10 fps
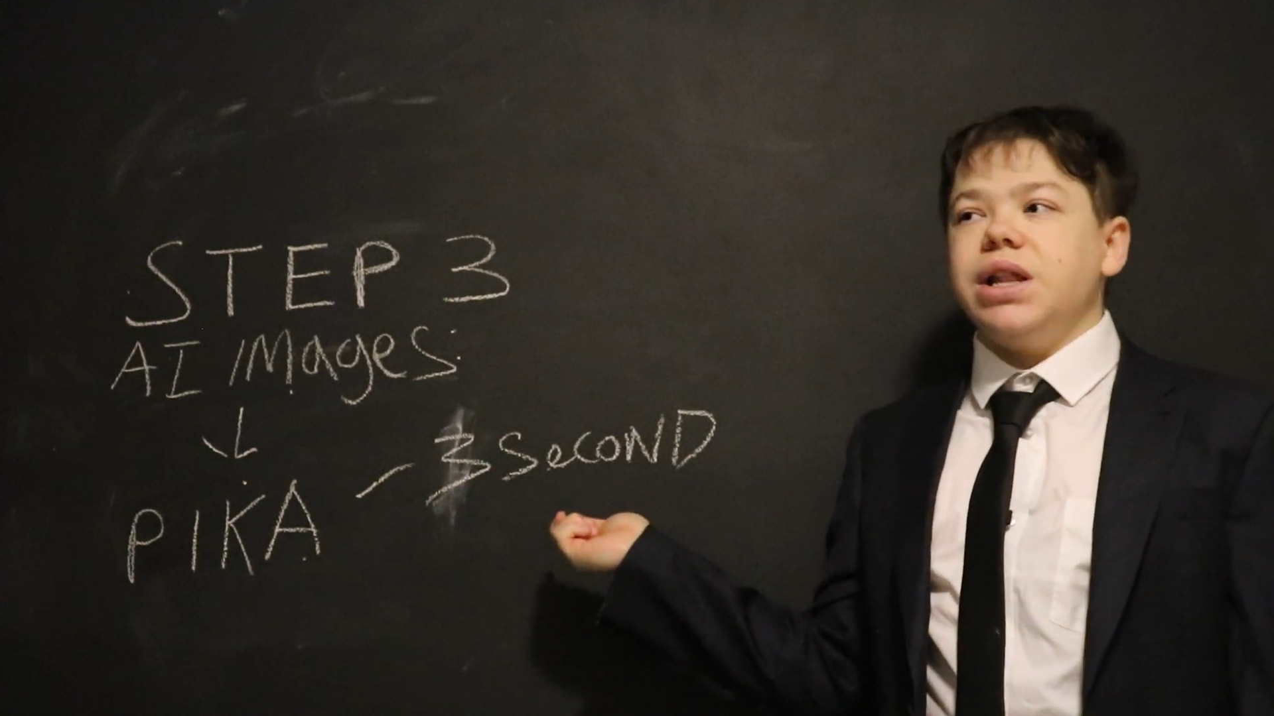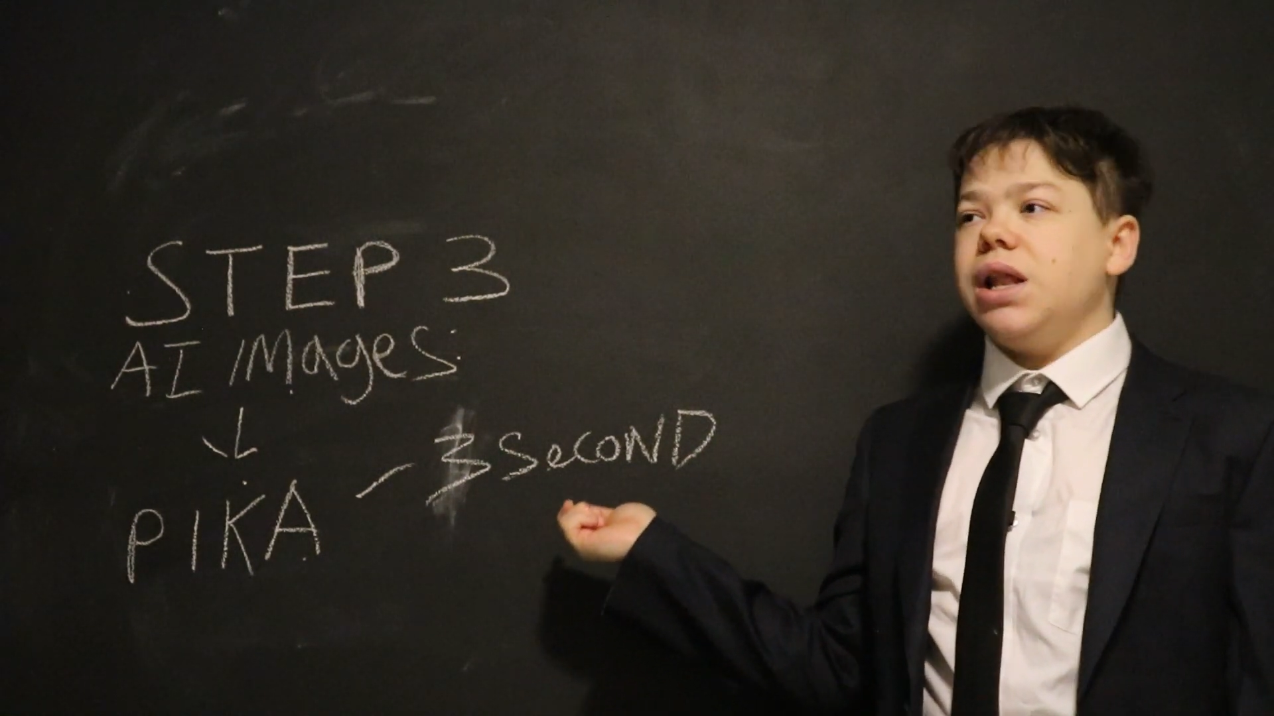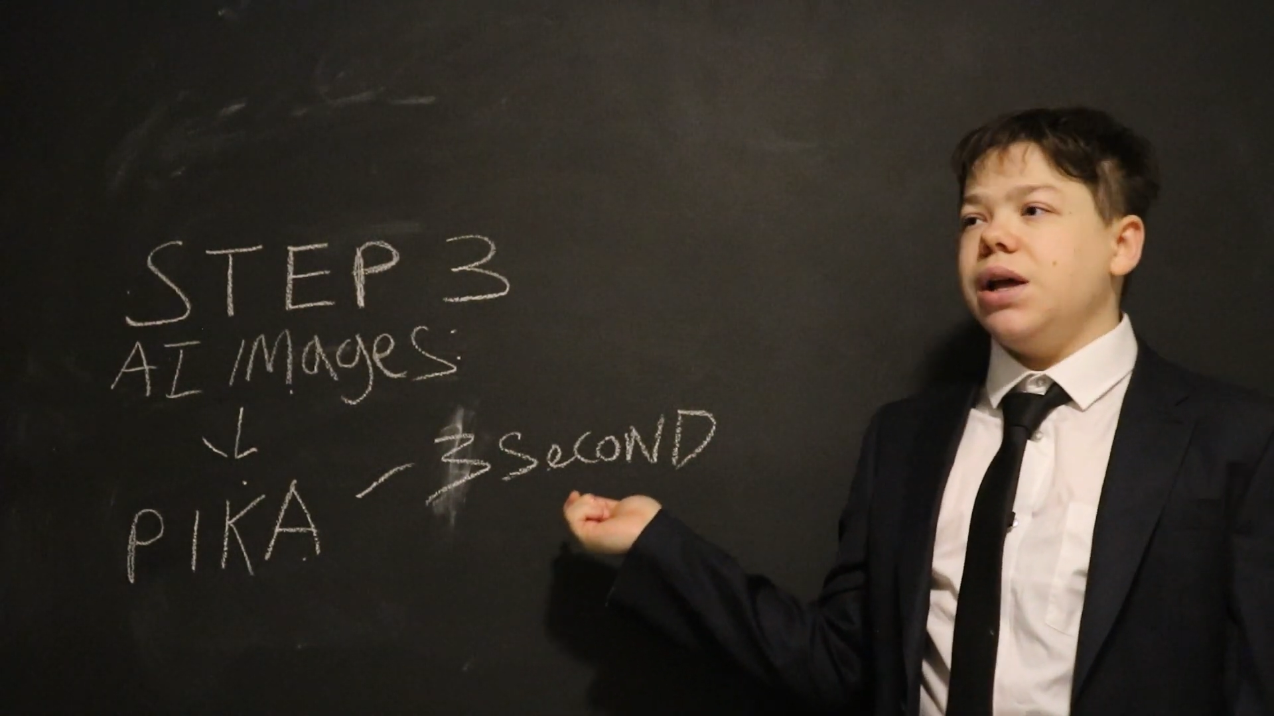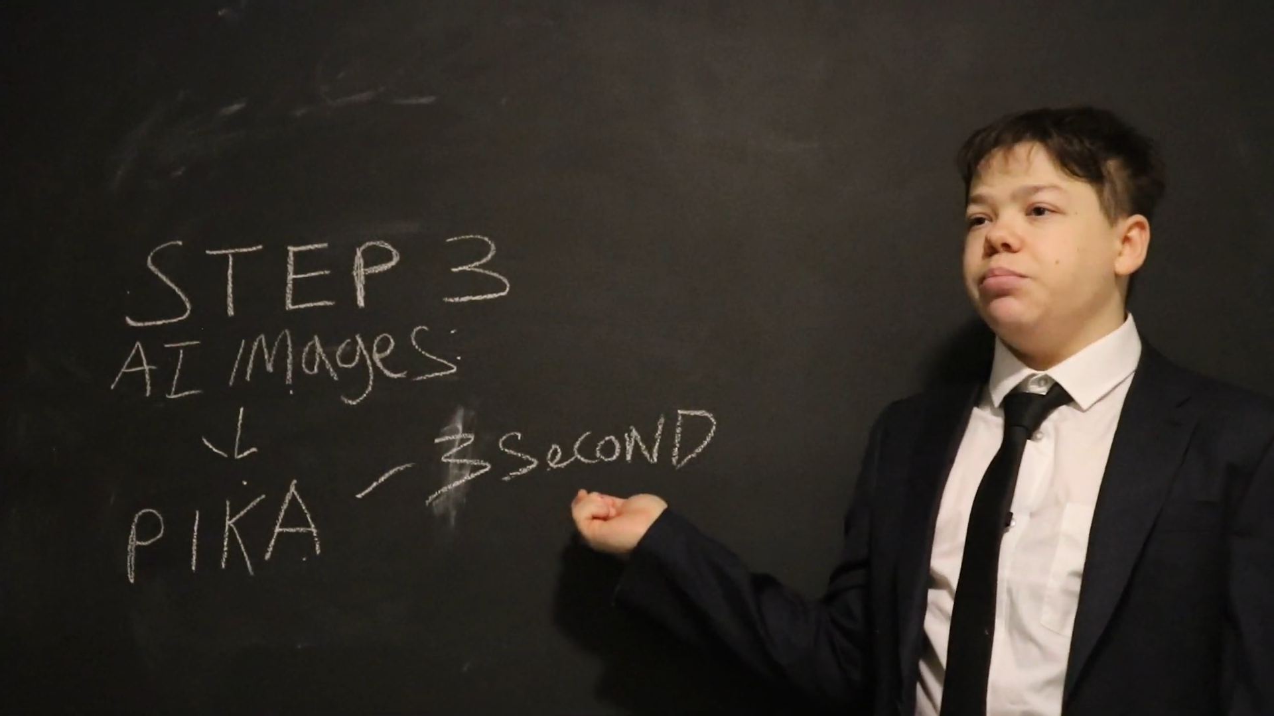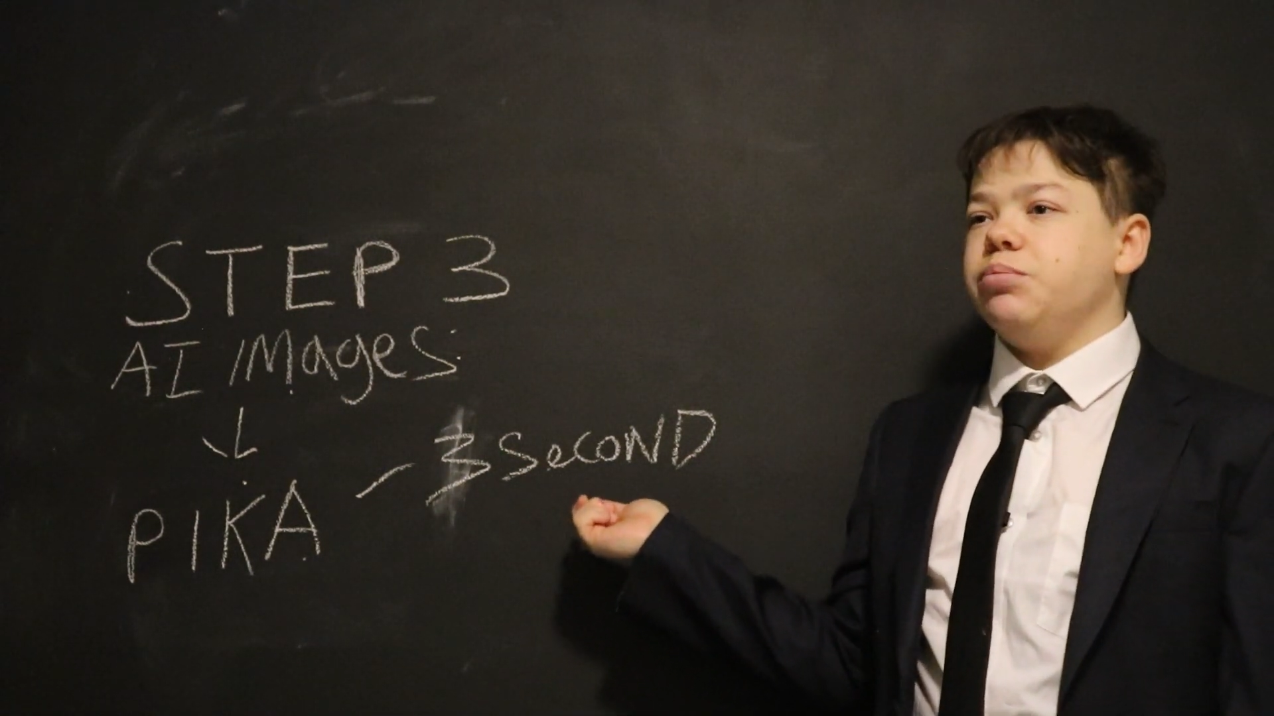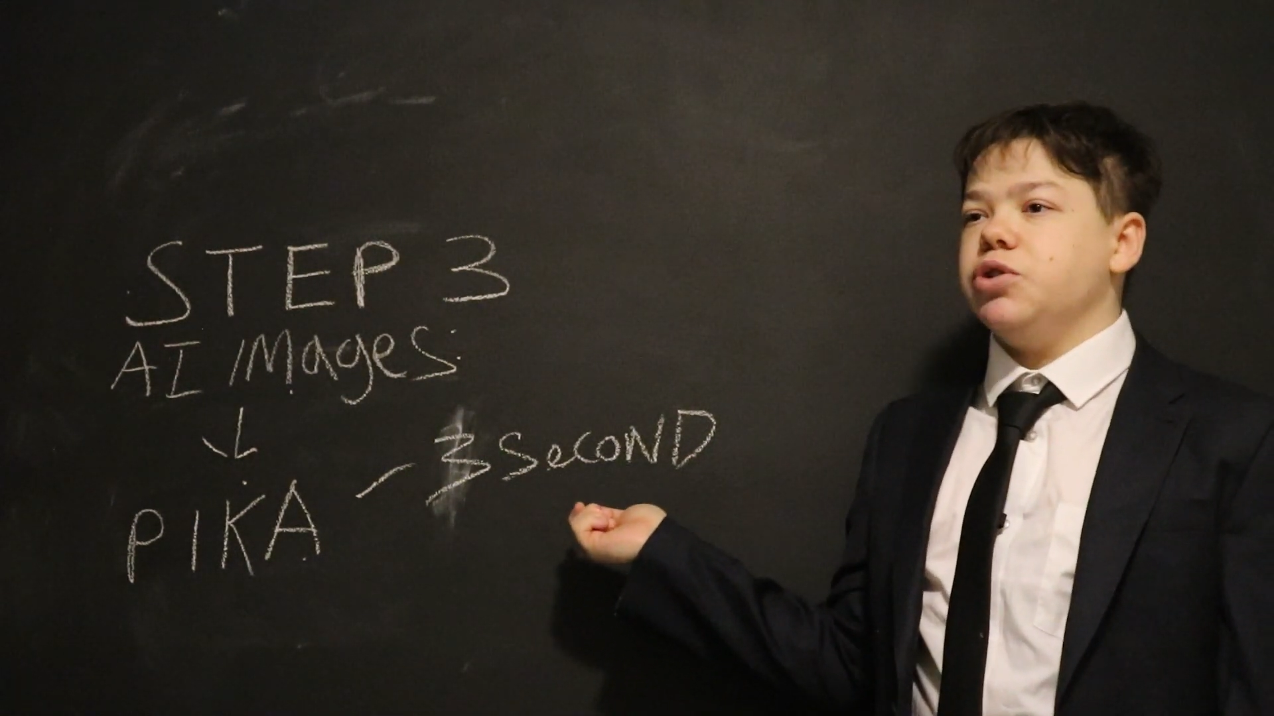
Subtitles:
clip,